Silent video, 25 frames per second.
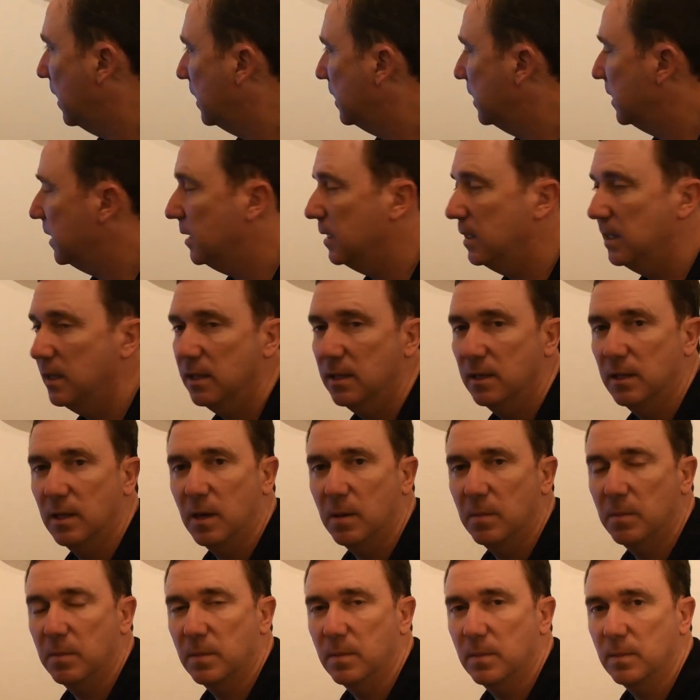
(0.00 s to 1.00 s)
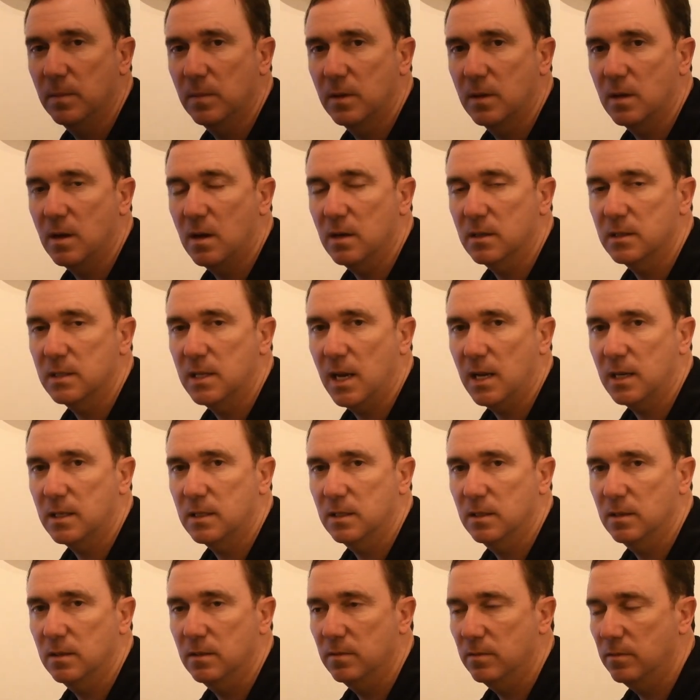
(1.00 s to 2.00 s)
did end up
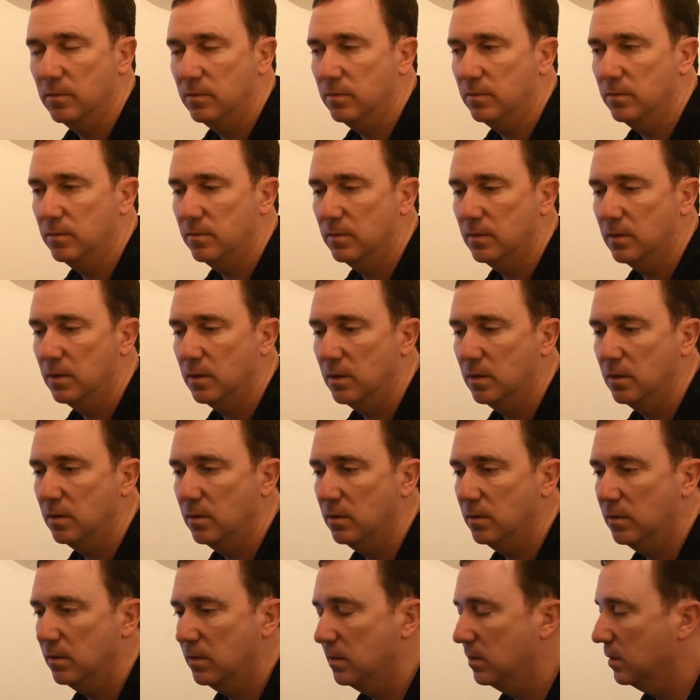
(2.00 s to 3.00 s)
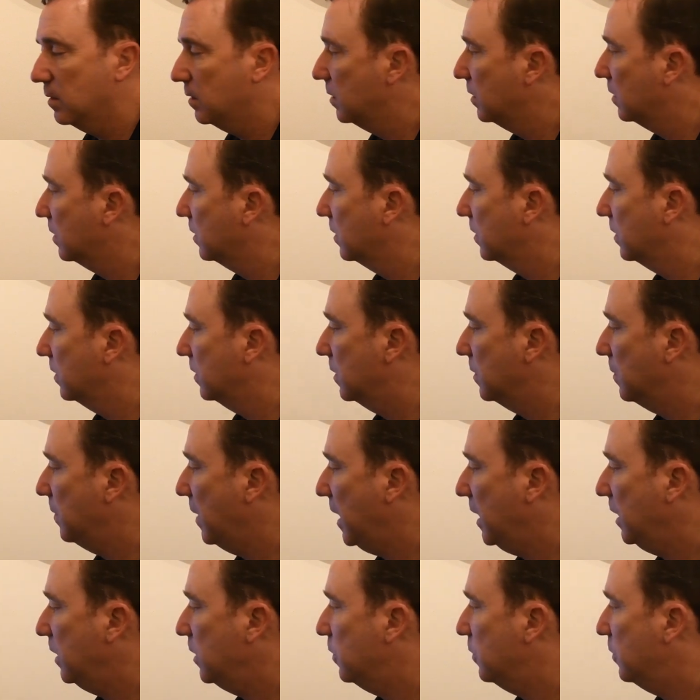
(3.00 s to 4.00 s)
contacting the
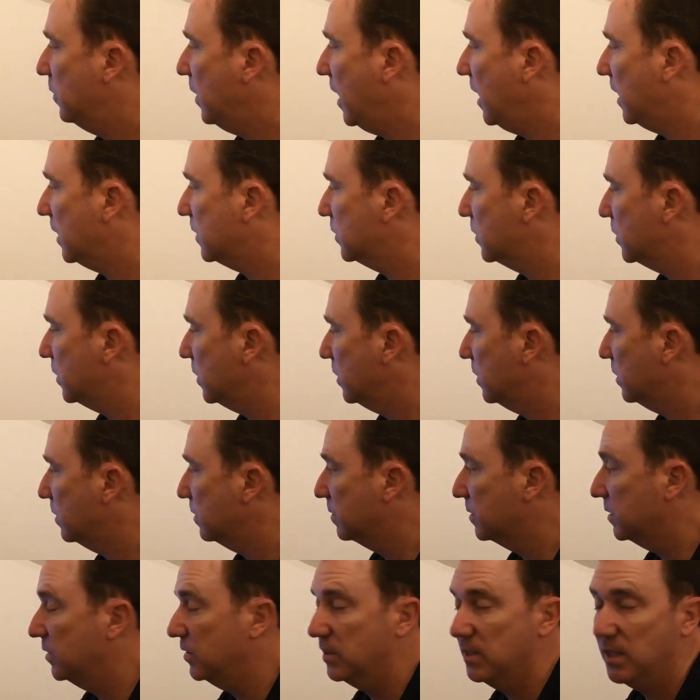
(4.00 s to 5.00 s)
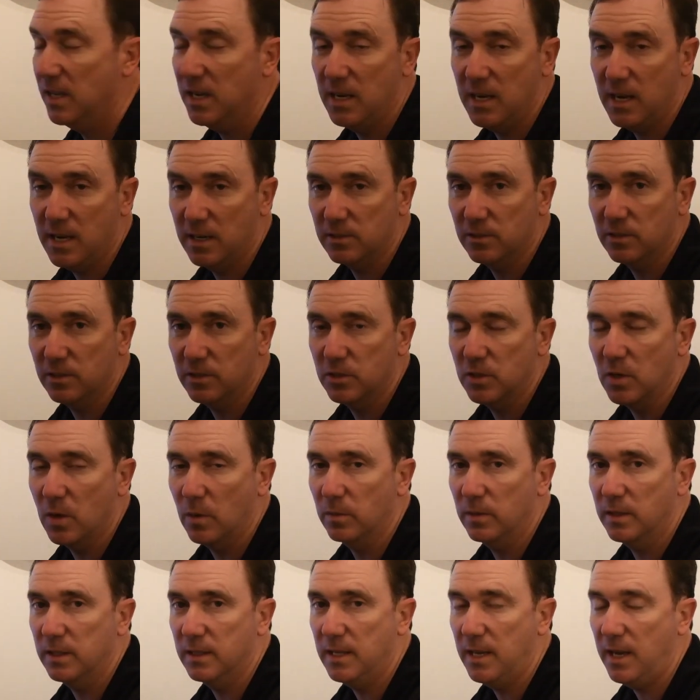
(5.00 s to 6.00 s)
manufacturer because they actually
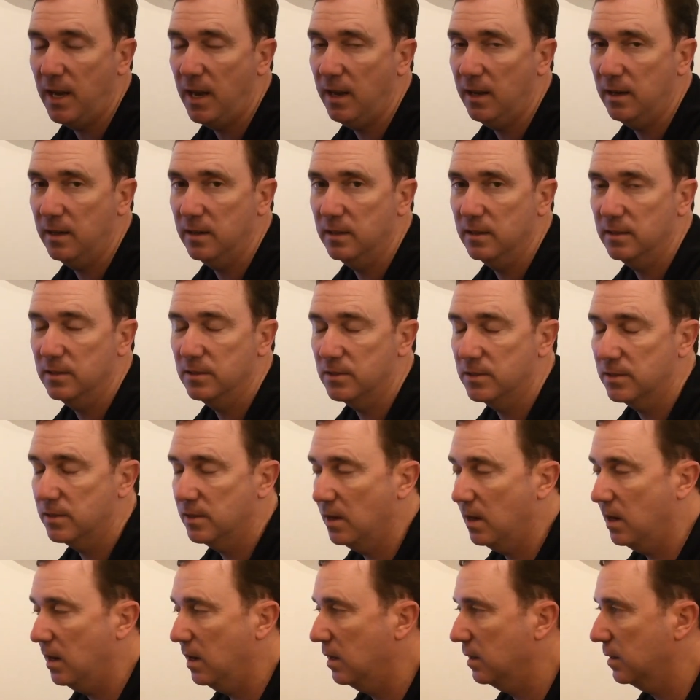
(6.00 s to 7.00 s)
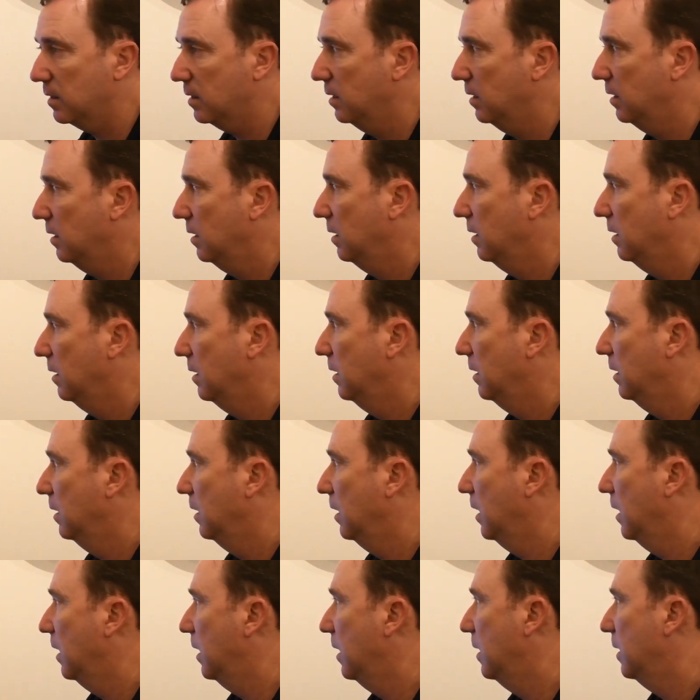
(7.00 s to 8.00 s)
showed that they had it in stock.
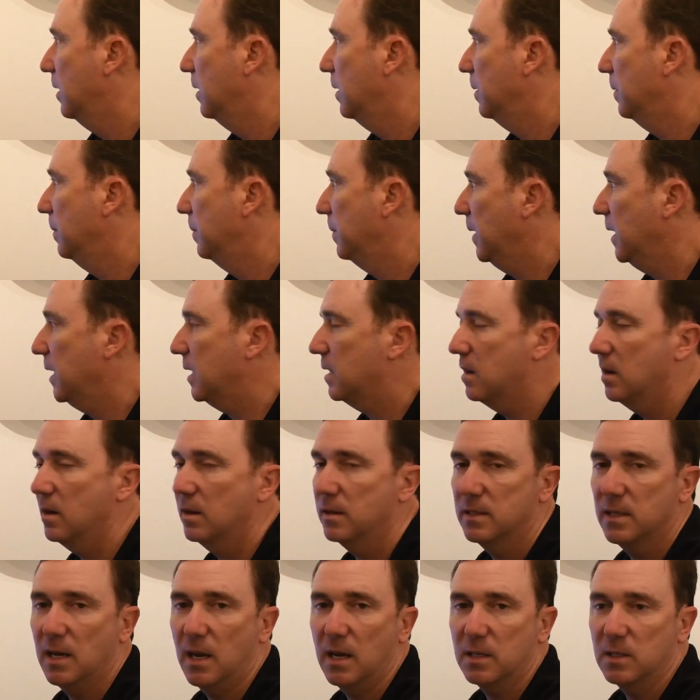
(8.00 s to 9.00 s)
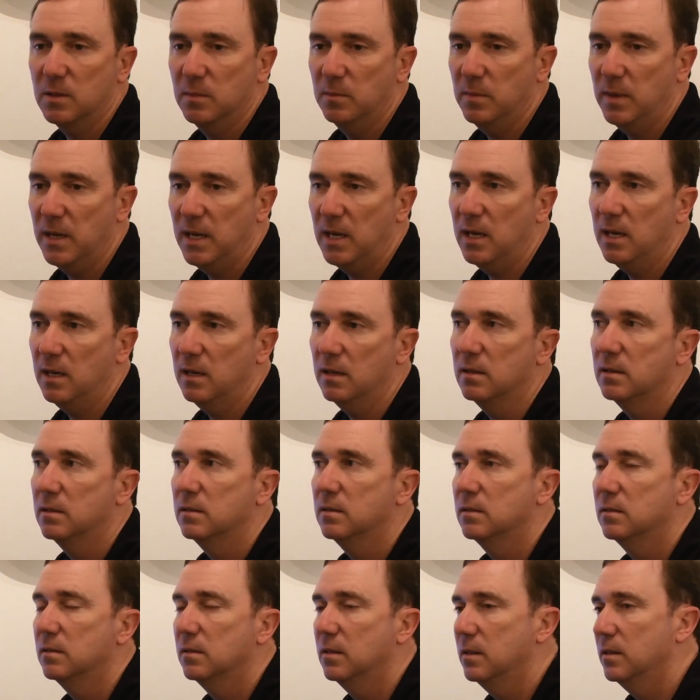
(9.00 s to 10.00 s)
They contacted me,
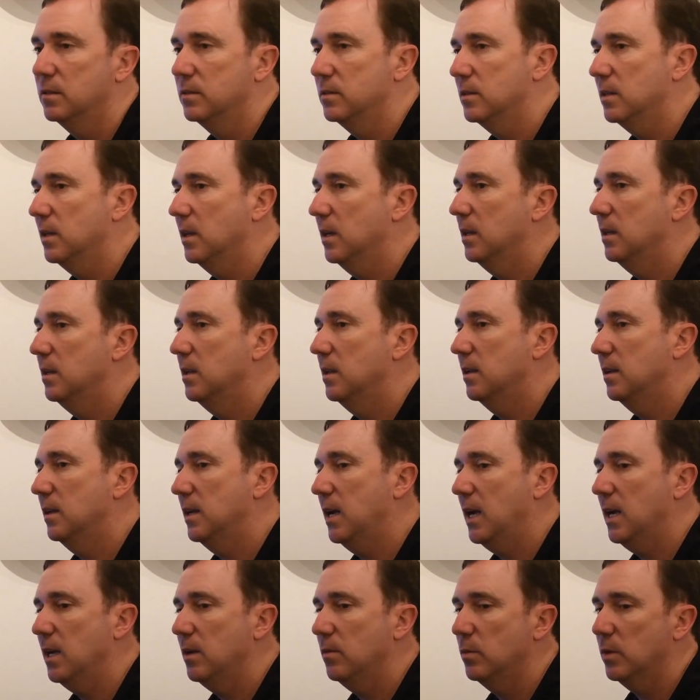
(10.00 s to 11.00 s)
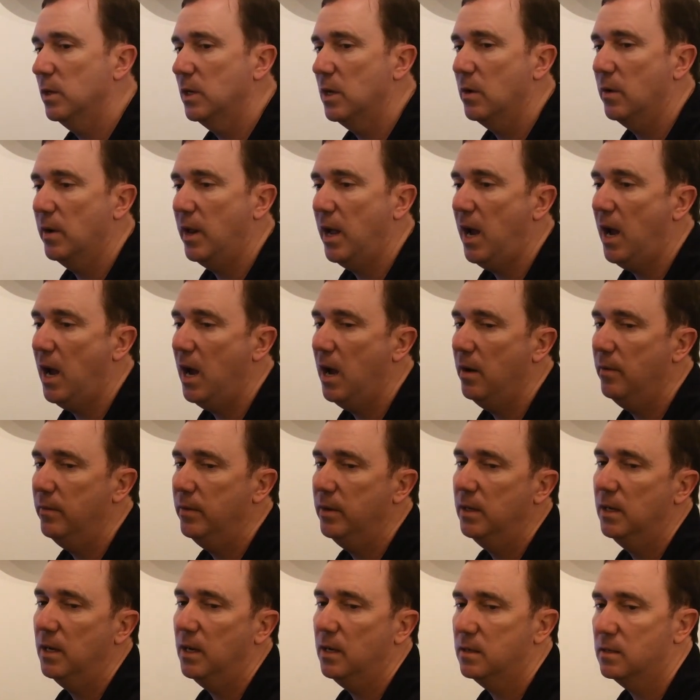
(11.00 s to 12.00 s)
said that, hey, we don't have
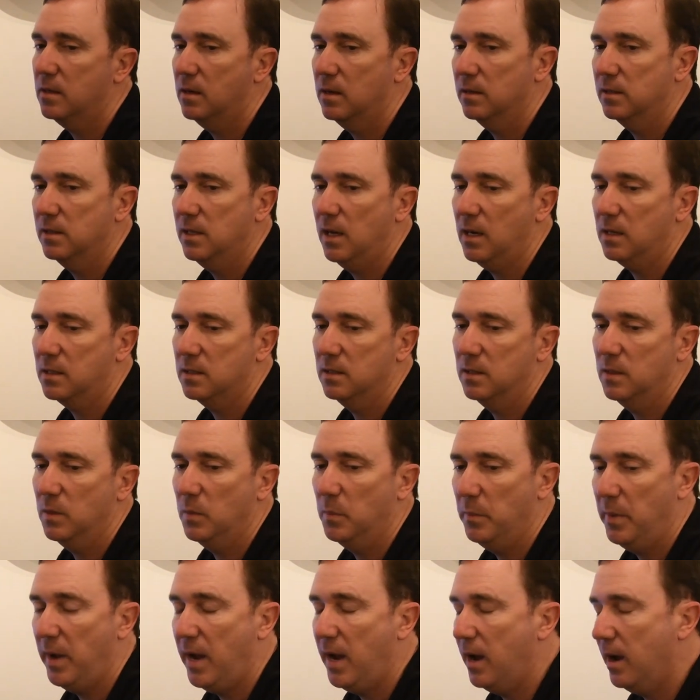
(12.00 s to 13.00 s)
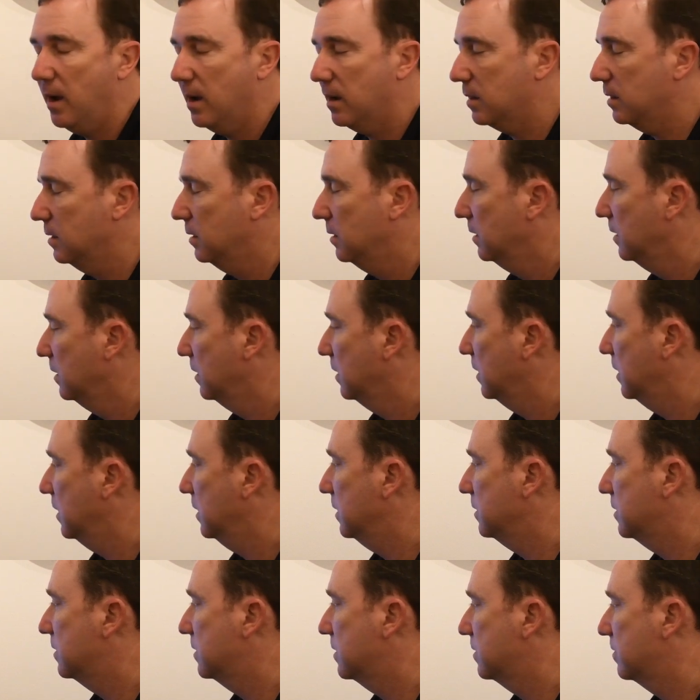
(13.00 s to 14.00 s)
it. I contacted them back
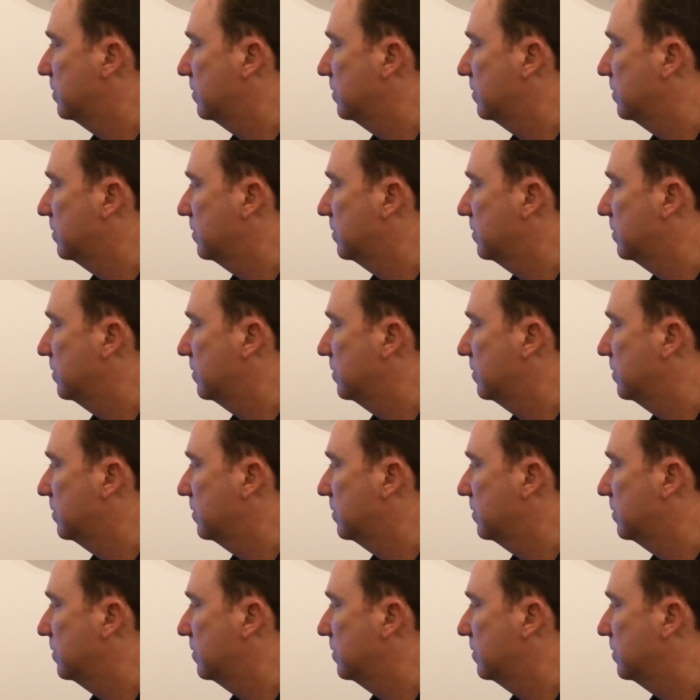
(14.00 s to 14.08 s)
and